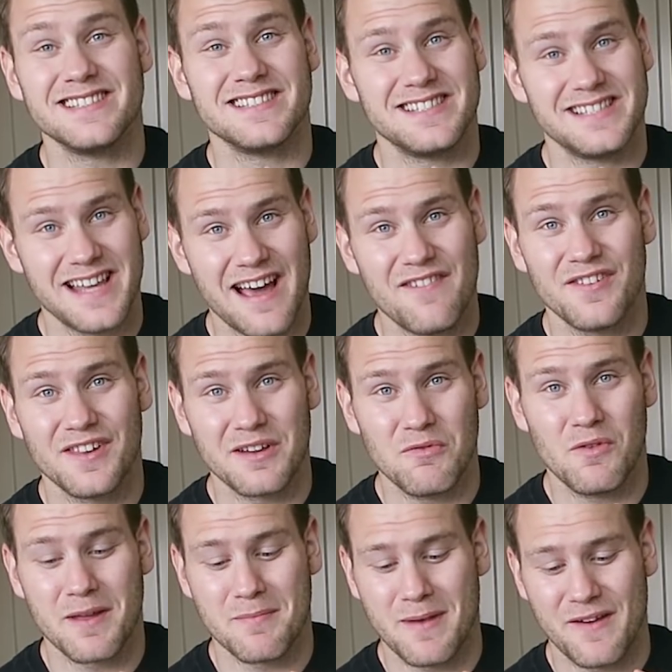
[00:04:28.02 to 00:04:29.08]
is definitely
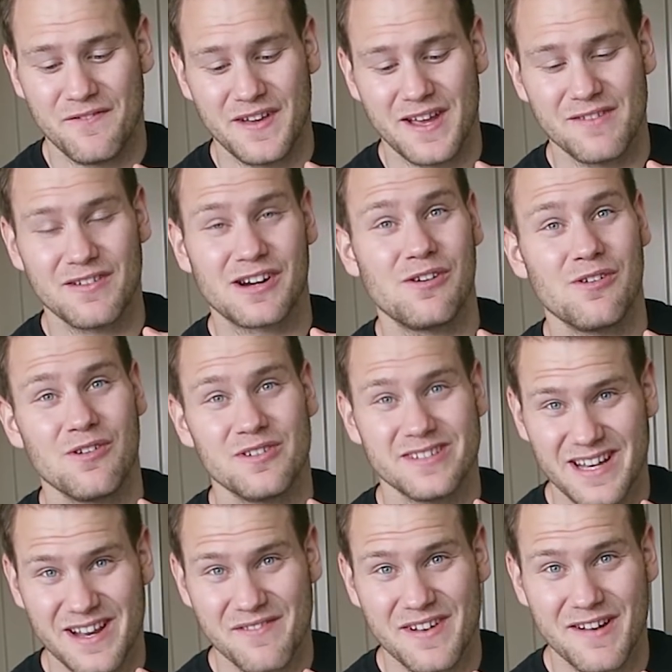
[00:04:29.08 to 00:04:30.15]
one of my favorite corns
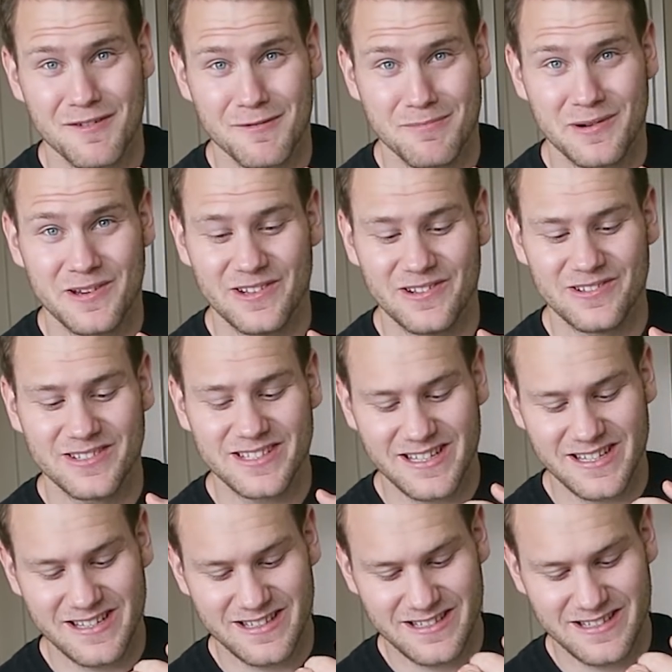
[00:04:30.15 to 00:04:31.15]
that I've ever produced.